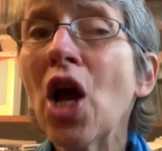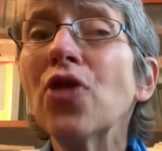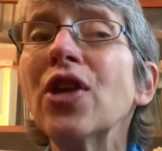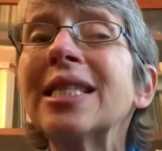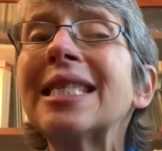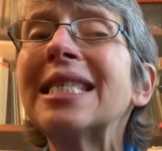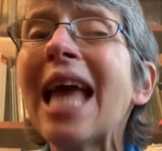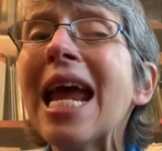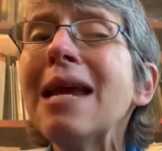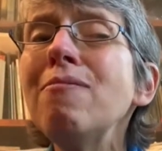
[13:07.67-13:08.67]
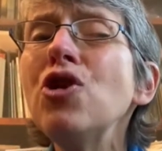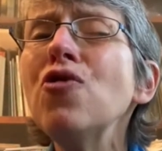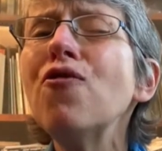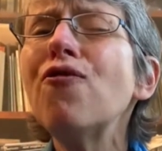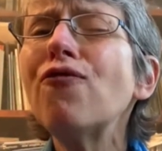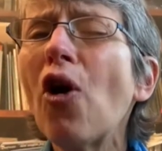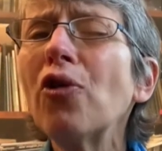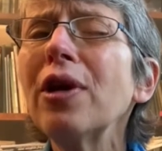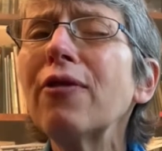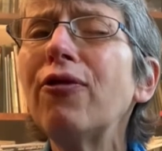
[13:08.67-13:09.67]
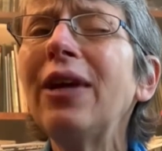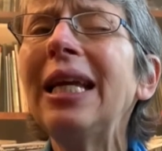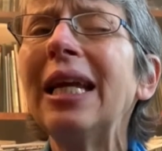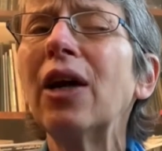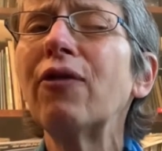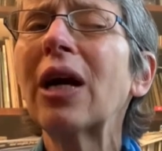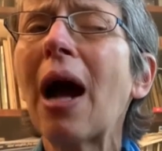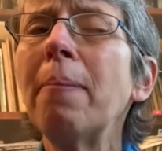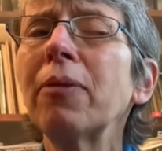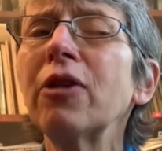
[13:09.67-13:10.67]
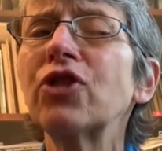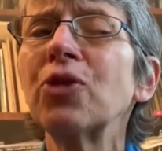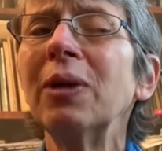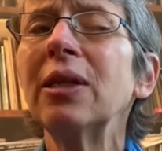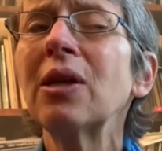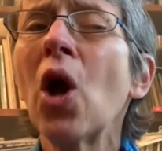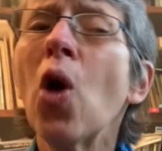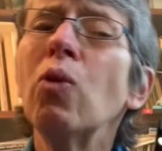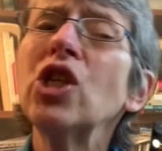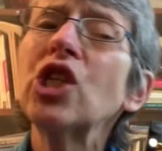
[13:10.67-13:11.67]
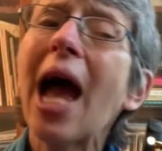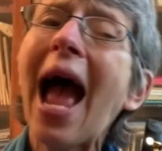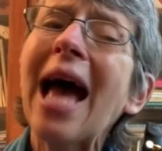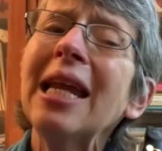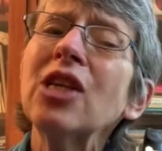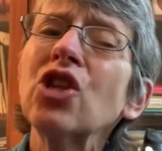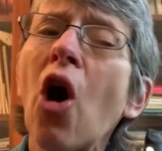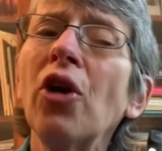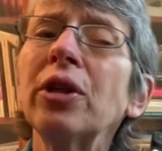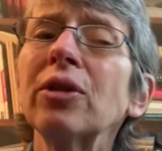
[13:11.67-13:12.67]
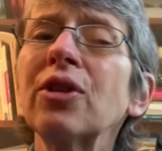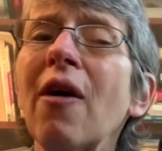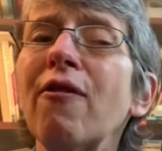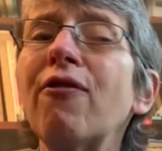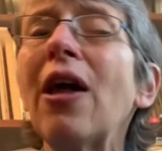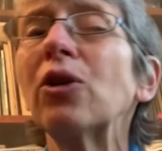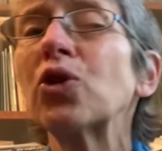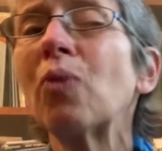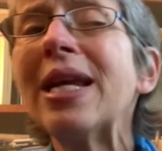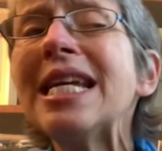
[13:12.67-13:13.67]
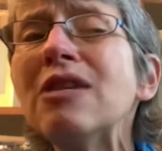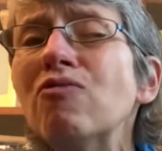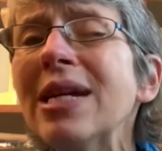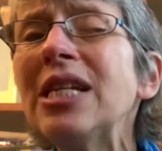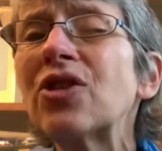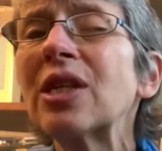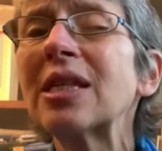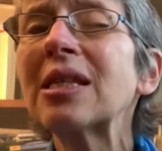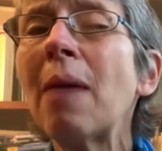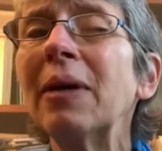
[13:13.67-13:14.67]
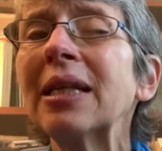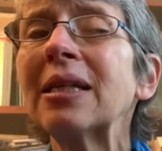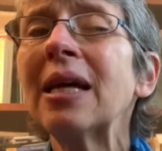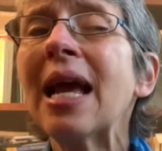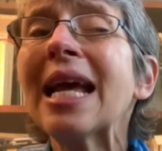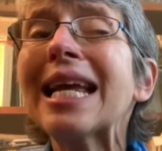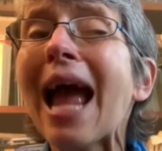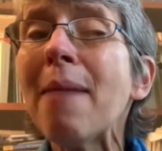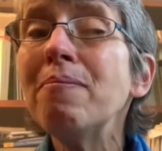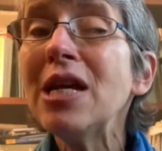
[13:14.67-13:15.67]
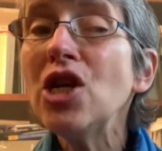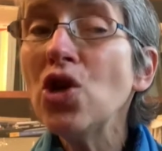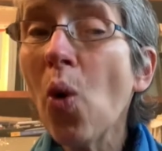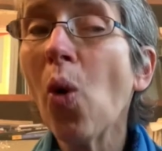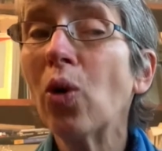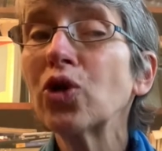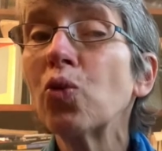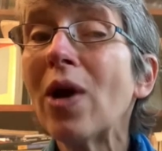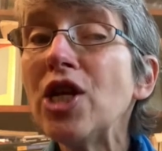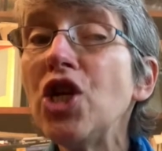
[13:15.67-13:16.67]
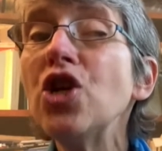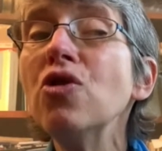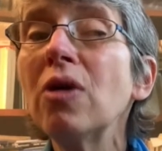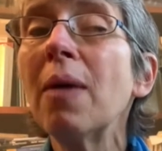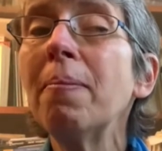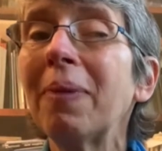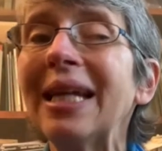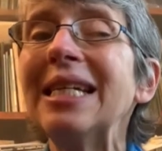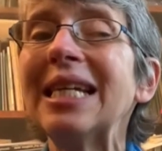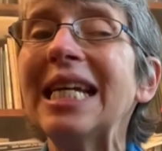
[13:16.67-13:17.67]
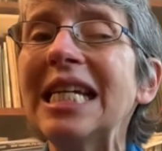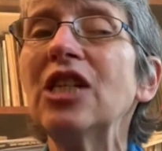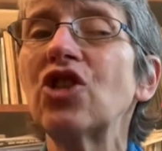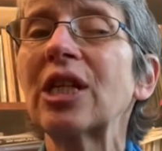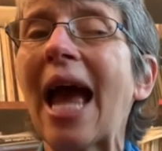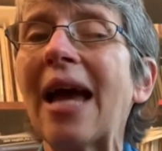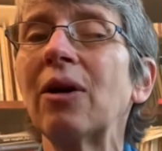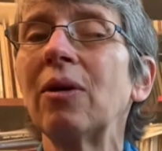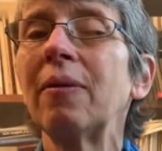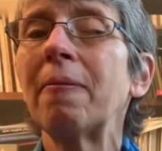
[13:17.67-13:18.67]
The same euphoric feeling of accomplishment which Alex Honnold felt when he reached the summit can be yours when you complete each scale.